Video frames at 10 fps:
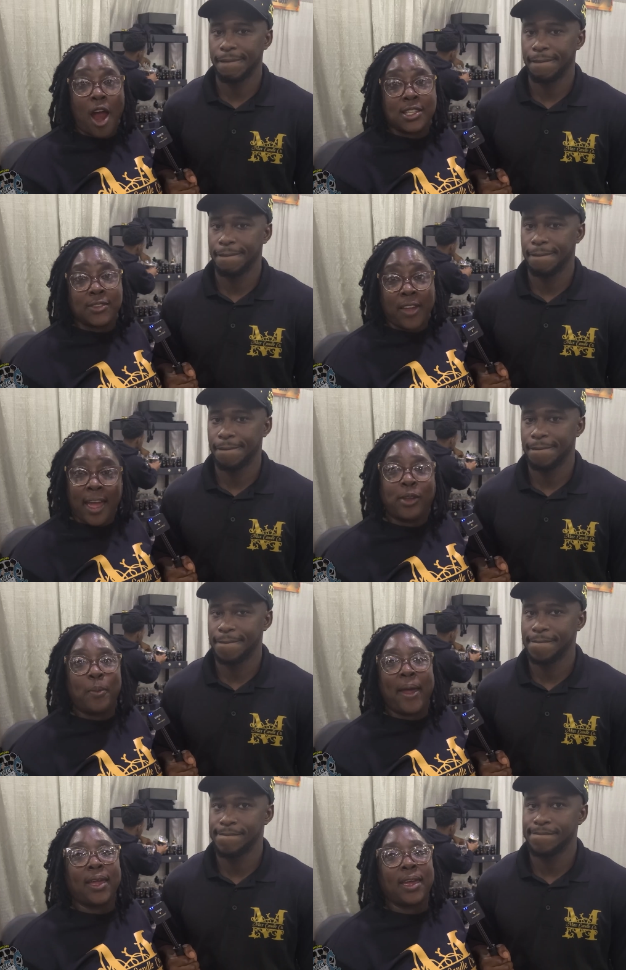Speaker 1: arts of candle
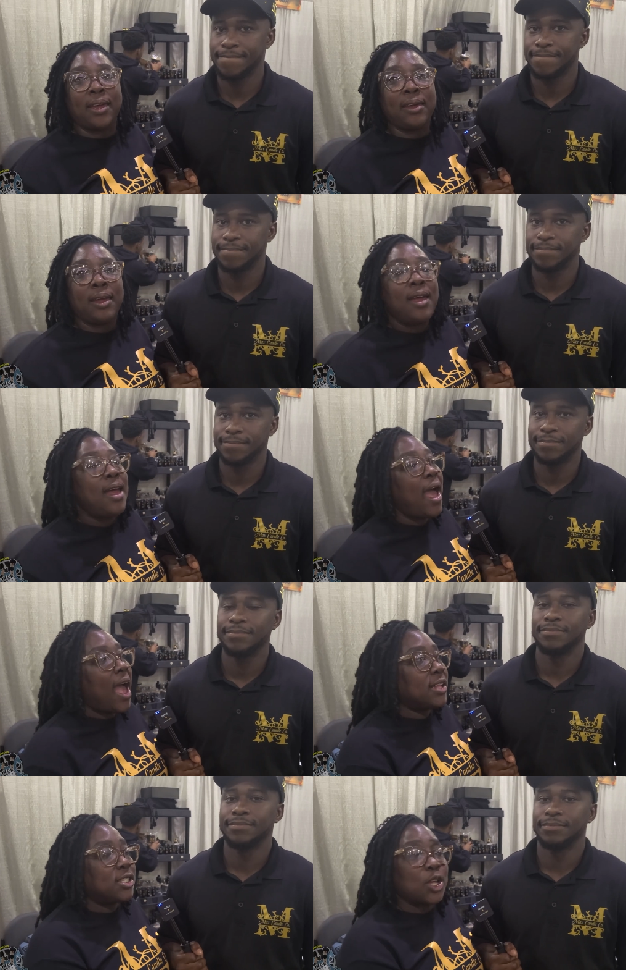making.
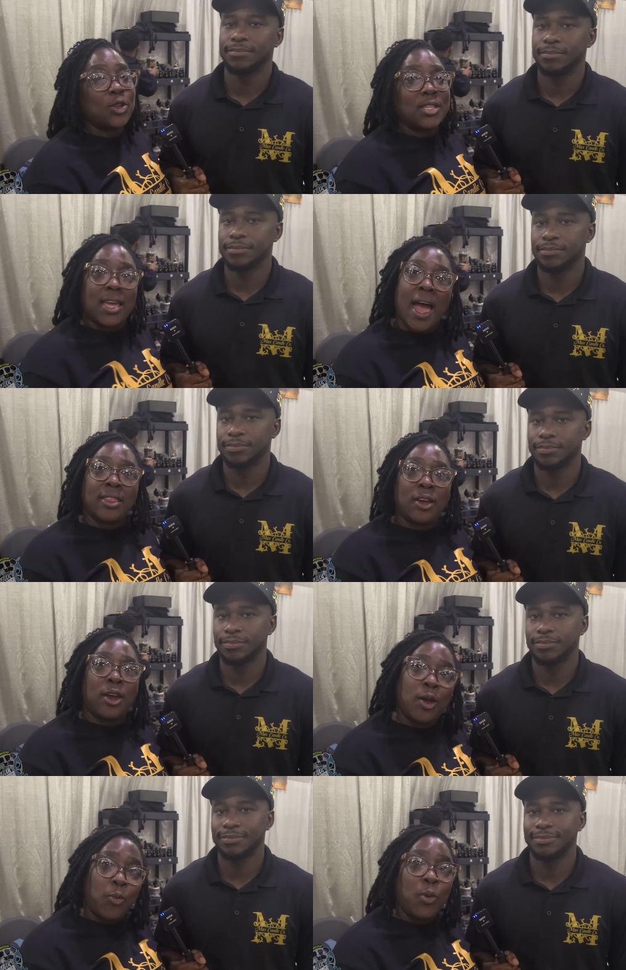And so
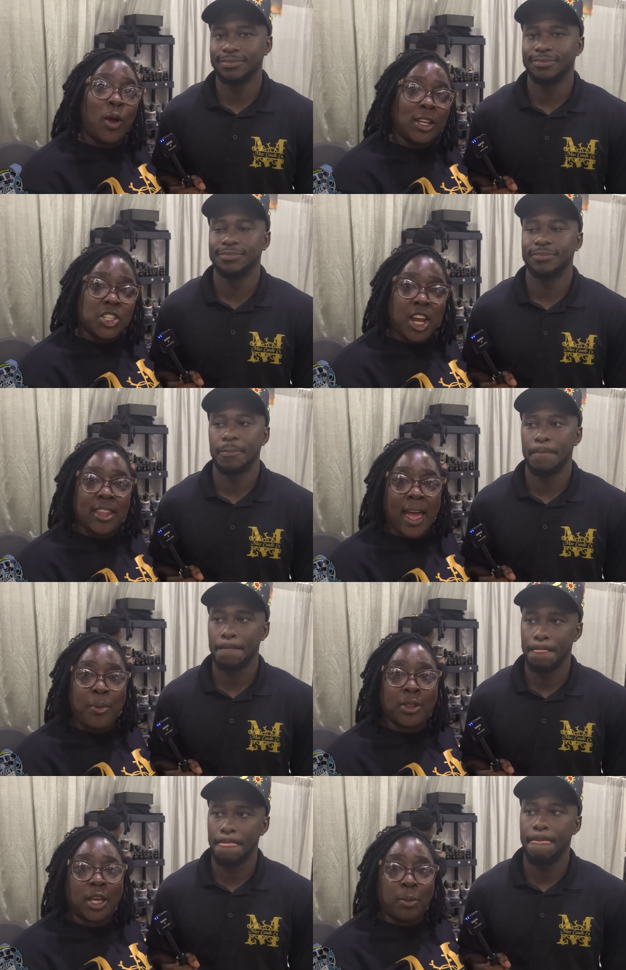together we want to share that
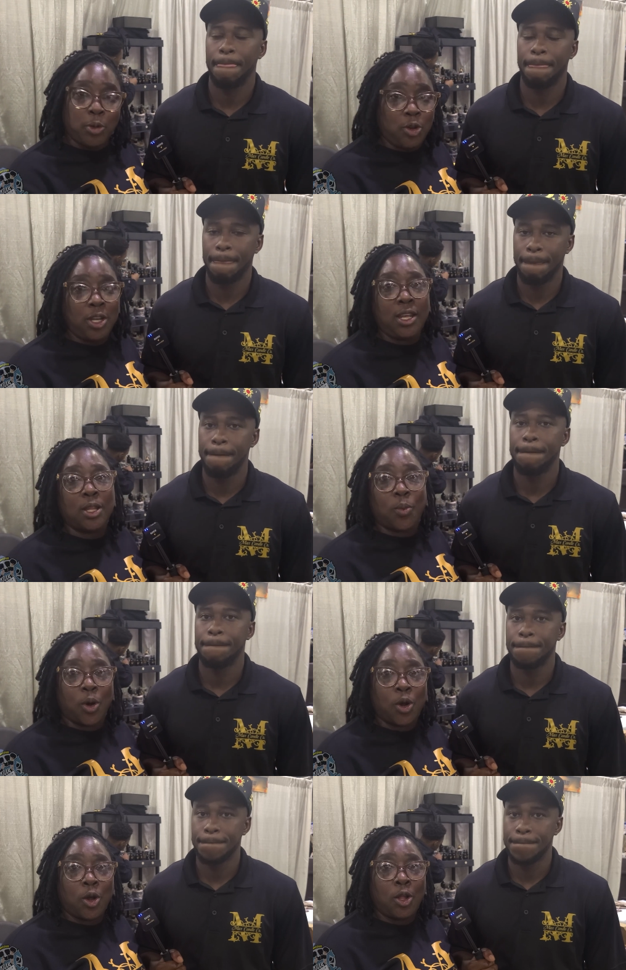with the community, the
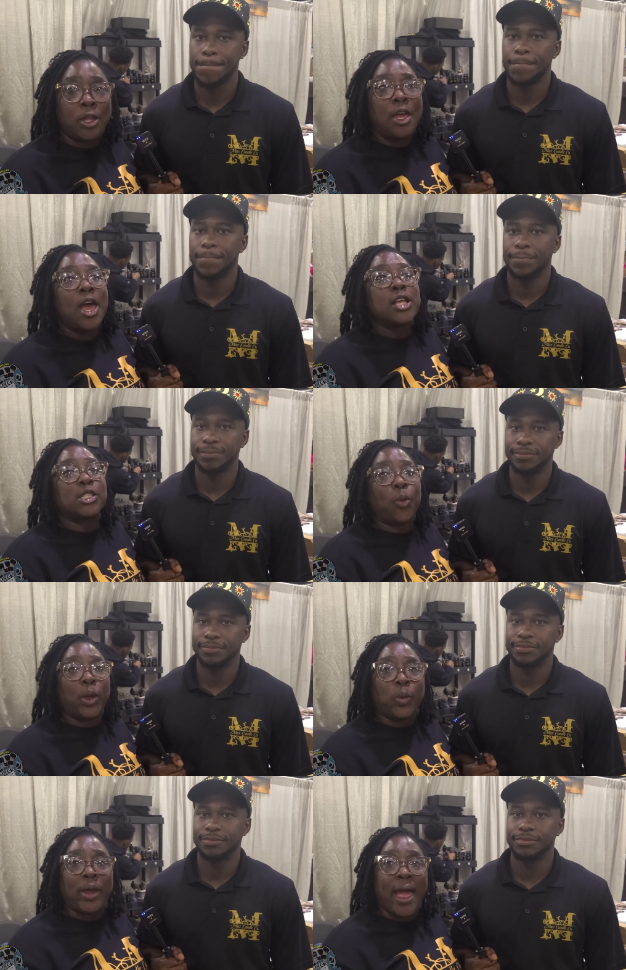world. So we
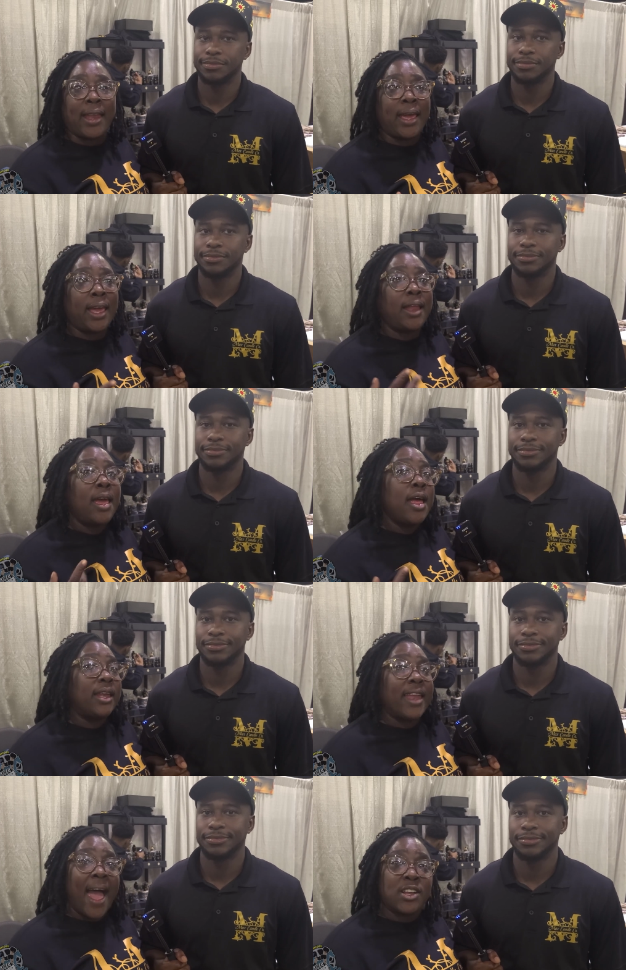created
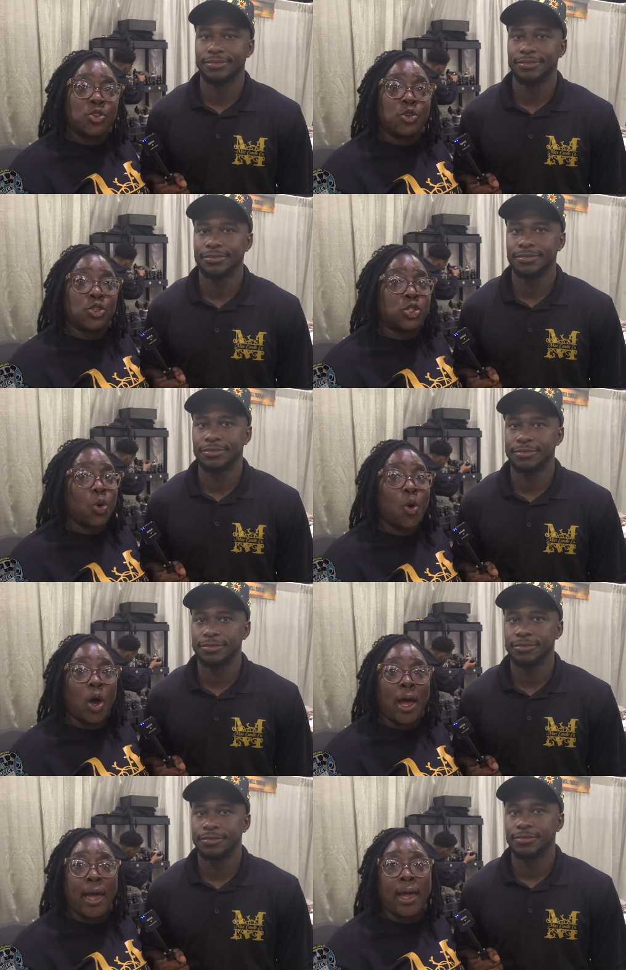natural
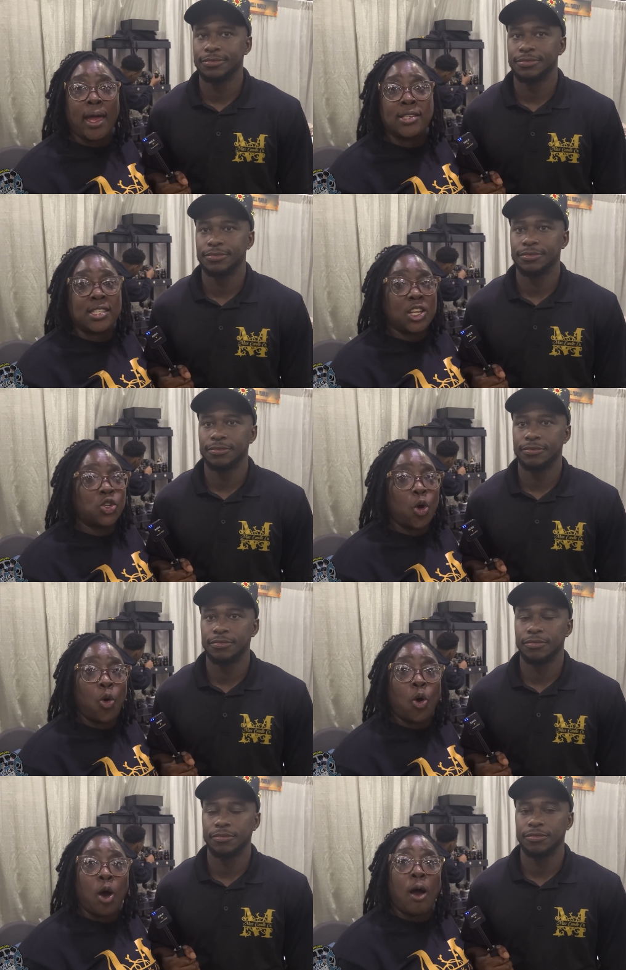soy, essential
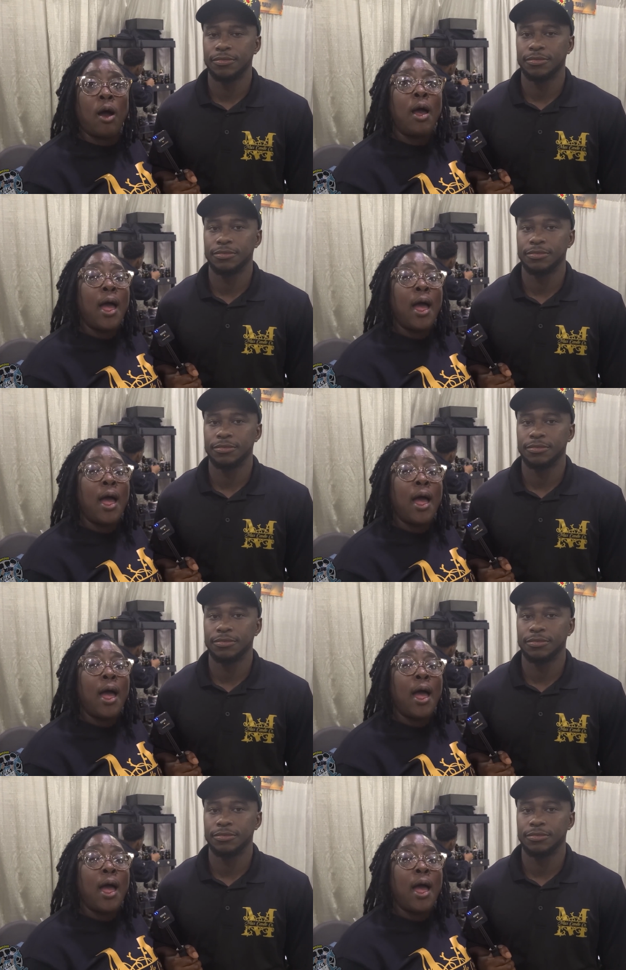oil,